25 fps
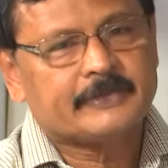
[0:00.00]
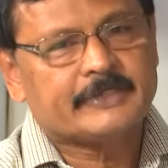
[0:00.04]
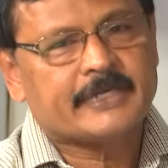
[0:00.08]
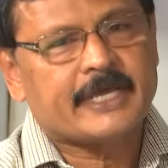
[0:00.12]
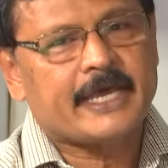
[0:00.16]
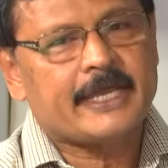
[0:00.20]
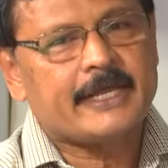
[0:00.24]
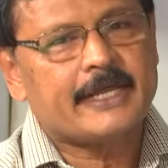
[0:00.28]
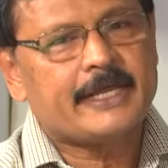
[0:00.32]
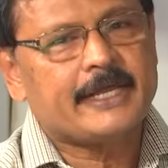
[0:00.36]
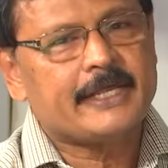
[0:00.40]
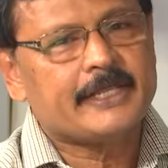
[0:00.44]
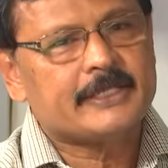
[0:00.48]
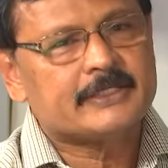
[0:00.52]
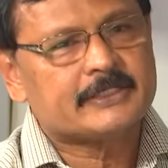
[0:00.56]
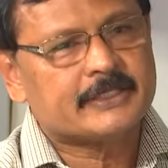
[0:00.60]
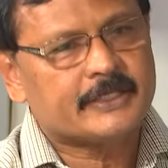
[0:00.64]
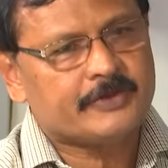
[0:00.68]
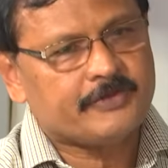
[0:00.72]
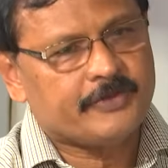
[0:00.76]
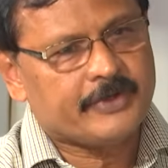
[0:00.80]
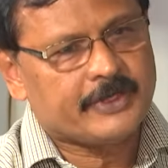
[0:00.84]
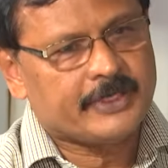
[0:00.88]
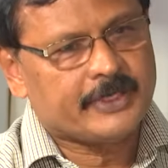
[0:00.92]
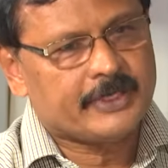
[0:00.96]
candidates
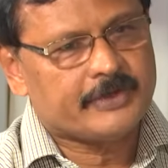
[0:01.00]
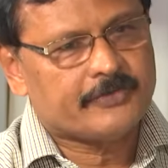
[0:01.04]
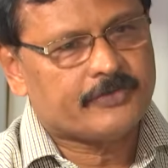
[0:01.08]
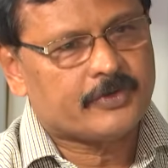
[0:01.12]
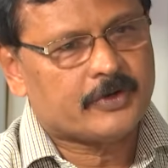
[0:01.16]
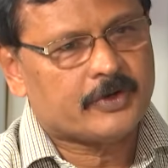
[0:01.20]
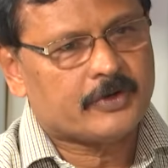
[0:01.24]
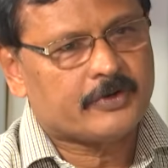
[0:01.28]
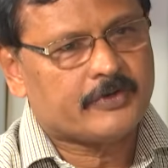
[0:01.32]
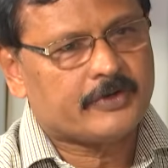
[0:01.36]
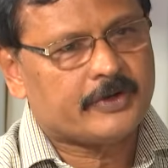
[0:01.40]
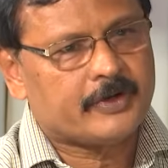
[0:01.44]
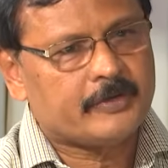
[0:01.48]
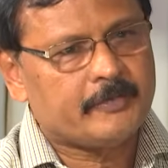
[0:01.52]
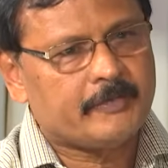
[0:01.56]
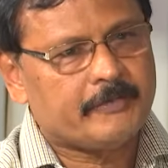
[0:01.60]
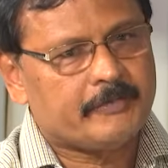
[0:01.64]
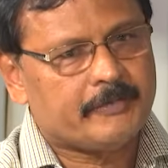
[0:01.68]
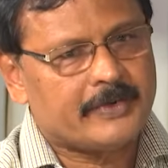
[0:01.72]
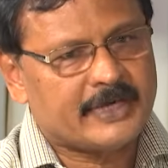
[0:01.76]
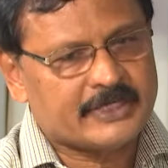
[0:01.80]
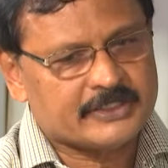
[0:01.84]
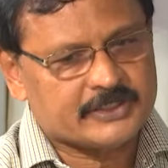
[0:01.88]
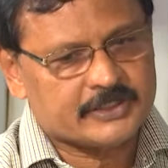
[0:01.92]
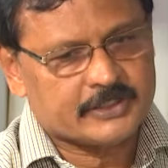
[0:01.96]
that we get for our
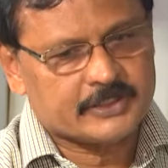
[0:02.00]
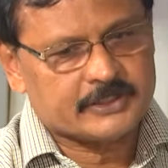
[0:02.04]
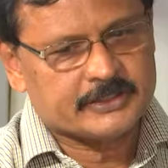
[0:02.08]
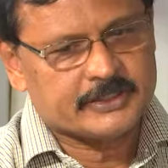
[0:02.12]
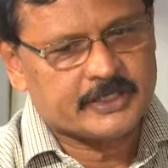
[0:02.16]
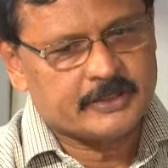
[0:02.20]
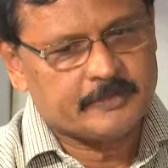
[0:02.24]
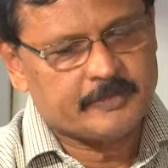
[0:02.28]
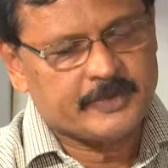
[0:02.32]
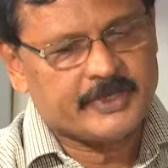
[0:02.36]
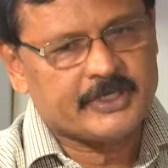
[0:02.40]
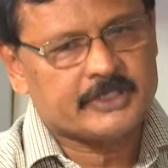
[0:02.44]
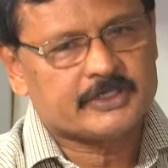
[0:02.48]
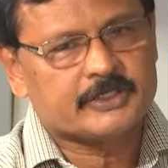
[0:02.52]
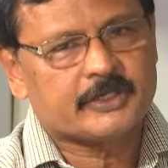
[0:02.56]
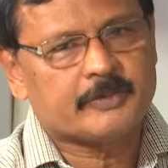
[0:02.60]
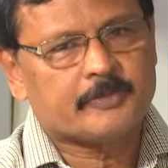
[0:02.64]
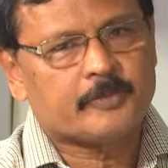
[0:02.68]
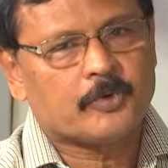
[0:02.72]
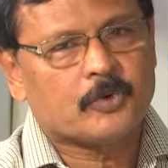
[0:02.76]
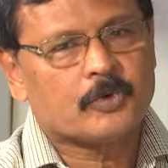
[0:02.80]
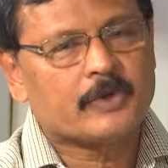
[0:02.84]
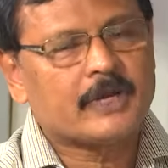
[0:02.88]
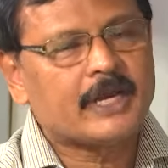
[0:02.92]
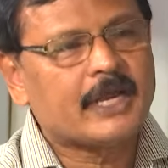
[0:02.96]
master's and PhD
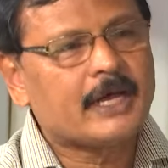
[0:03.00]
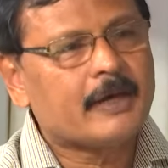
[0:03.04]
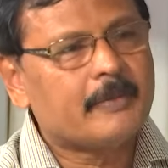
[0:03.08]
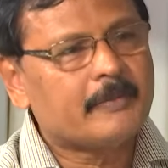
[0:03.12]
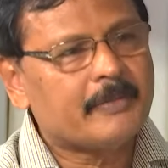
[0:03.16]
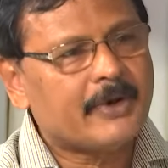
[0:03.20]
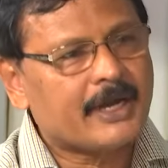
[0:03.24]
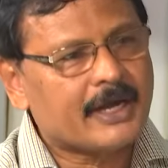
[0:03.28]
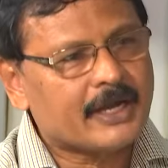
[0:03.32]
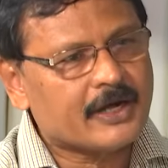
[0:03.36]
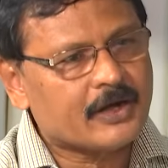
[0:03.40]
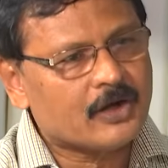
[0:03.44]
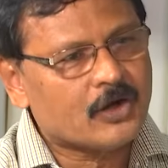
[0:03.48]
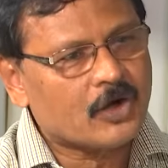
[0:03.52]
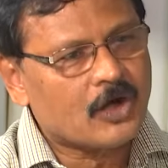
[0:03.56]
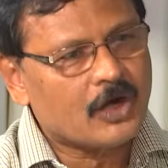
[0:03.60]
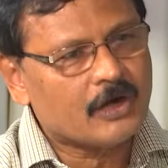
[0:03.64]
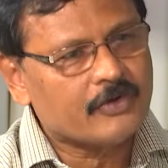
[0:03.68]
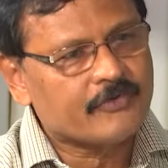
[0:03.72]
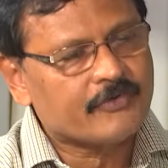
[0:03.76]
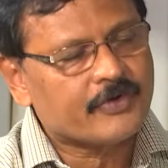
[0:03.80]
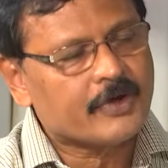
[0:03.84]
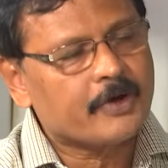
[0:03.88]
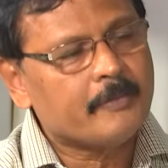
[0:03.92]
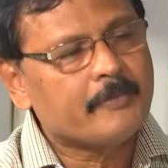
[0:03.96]
program are
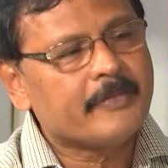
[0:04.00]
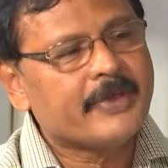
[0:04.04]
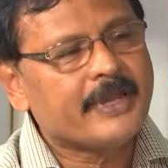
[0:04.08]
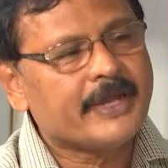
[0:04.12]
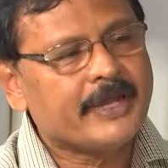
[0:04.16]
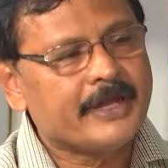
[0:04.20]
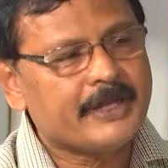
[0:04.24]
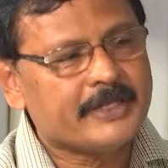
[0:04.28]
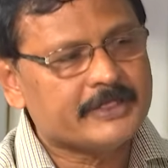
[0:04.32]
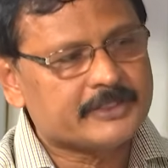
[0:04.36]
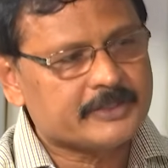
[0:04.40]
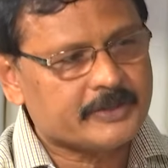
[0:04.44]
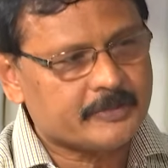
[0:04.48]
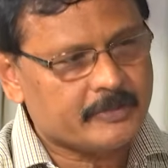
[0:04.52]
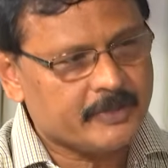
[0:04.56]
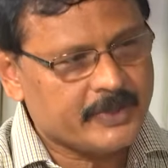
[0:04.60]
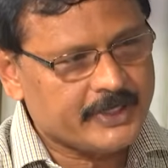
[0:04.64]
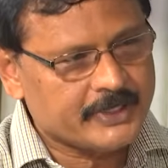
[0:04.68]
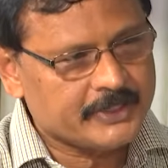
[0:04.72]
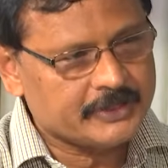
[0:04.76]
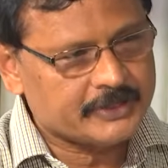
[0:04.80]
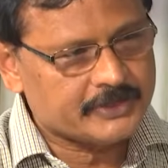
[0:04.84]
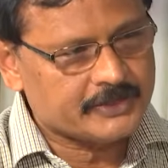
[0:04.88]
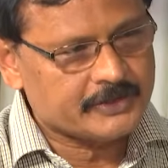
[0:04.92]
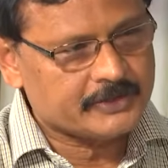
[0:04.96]
drawn from many
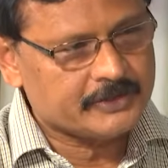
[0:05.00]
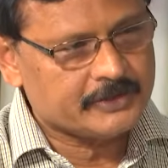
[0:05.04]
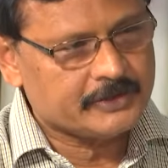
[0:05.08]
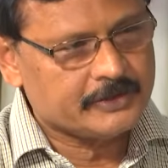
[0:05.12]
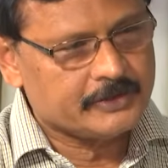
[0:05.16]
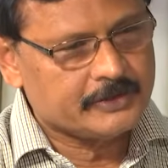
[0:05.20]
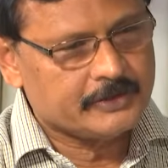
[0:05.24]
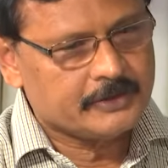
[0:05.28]
disciplines,